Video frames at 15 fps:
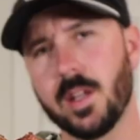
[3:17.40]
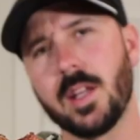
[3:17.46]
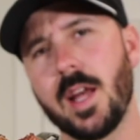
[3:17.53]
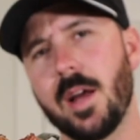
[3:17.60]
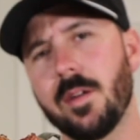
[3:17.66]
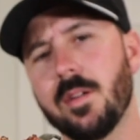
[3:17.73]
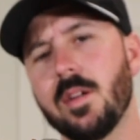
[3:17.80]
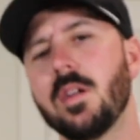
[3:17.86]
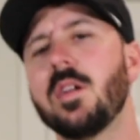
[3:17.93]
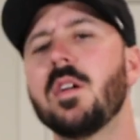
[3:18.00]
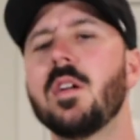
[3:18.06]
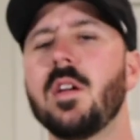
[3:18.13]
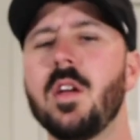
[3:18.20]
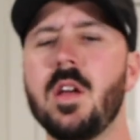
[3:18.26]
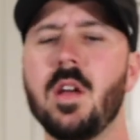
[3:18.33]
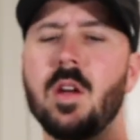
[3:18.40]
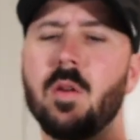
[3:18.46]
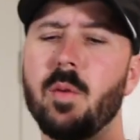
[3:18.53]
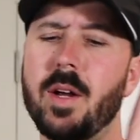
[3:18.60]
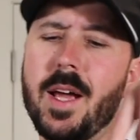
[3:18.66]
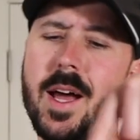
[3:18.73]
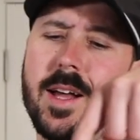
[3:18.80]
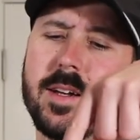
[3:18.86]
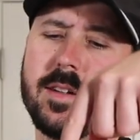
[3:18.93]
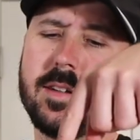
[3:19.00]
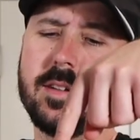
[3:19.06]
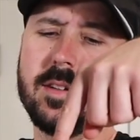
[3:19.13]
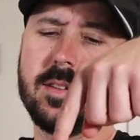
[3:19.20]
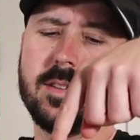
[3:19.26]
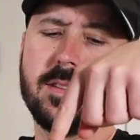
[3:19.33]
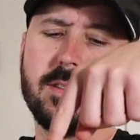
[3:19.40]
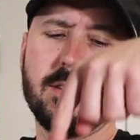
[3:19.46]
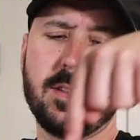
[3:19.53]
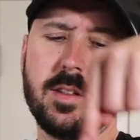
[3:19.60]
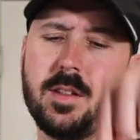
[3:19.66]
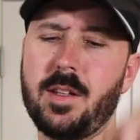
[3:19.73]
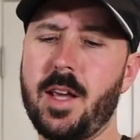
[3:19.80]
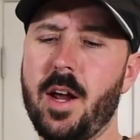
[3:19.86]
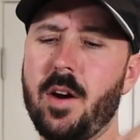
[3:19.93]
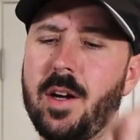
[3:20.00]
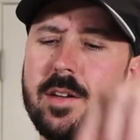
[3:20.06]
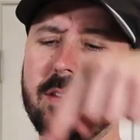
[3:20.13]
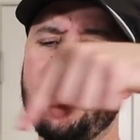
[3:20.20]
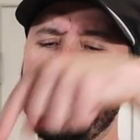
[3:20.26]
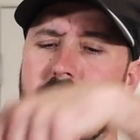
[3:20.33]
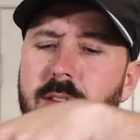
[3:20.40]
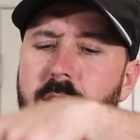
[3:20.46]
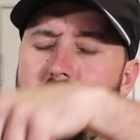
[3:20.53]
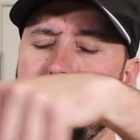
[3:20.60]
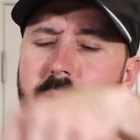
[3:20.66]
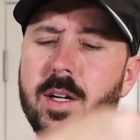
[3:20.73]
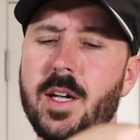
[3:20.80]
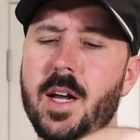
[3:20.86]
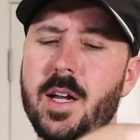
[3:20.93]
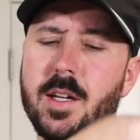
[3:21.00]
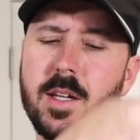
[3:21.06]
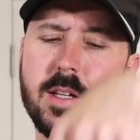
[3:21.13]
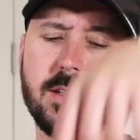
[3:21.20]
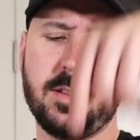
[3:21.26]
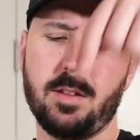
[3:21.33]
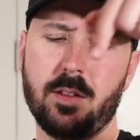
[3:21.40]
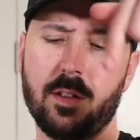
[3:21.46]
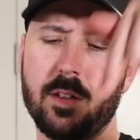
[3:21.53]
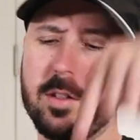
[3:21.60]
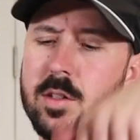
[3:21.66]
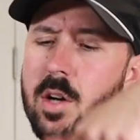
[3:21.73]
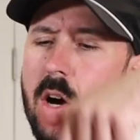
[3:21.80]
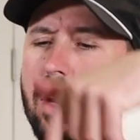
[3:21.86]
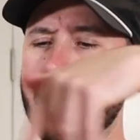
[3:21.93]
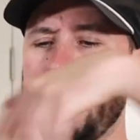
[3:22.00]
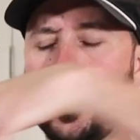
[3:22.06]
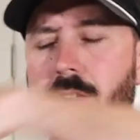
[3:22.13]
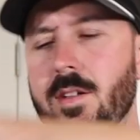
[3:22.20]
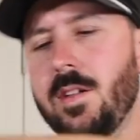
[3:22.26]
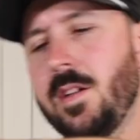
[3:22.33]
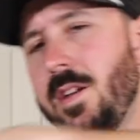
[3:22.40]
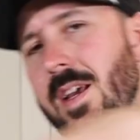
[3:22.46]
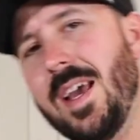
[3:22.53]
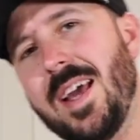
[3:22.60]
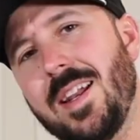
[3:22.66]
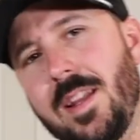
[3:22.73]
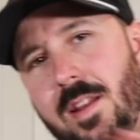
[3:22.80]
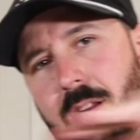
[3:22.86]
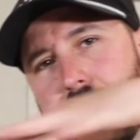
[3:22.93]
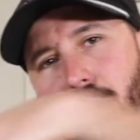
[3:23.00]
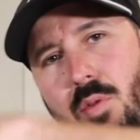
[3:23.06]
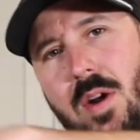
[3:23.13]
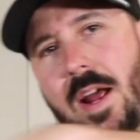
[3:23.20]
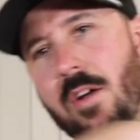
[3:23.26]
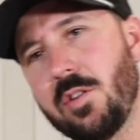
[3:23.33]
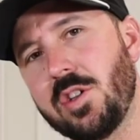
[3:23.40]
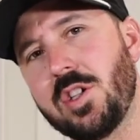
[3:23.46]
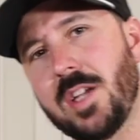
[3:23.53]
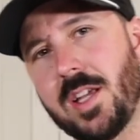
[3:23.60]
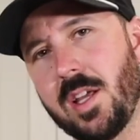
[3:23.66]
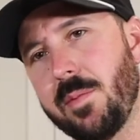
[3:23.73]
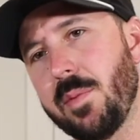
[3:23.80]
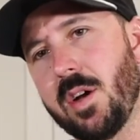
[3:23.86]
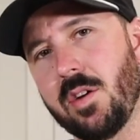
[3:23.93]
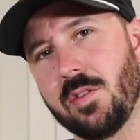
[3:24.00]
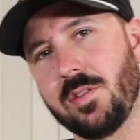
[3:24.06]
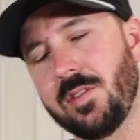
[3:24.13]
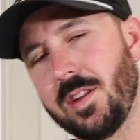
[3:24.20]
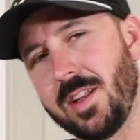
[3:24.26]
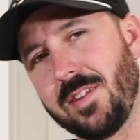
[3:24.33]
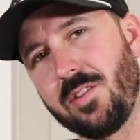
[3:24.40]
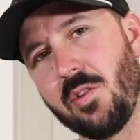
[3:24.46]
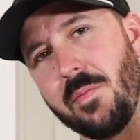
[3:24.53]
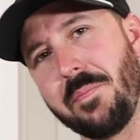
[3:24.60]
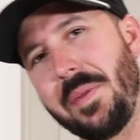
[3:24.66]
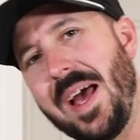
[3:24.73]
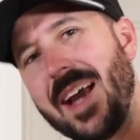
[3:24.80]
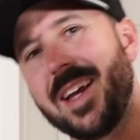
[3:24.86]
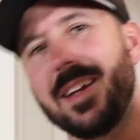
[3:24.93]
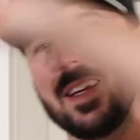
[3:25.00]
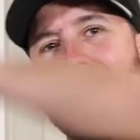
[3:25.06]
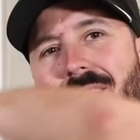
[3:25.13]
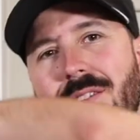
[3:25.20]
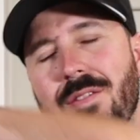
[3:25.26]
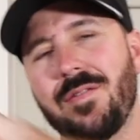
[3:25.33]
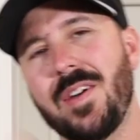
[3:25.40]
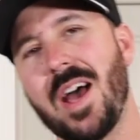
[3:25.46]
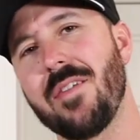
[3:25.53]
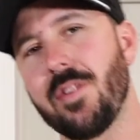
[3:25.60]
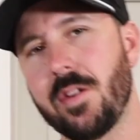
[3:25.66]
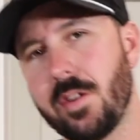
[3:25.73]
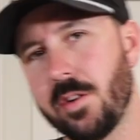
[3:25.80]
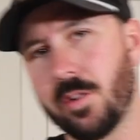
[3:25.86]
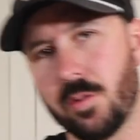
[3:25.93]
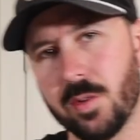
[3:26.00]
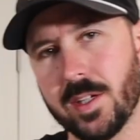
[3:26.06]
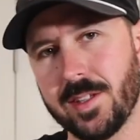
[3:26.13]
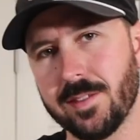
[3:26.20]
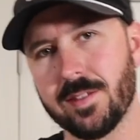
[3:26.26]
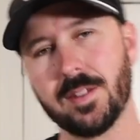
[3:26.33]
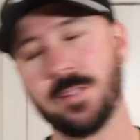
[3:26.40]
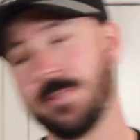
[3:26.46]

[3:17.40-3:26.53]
at that. We got carrots, celery, onion, garlic, and then the brown chicken bones. That's going back in the oven, 500 degrees,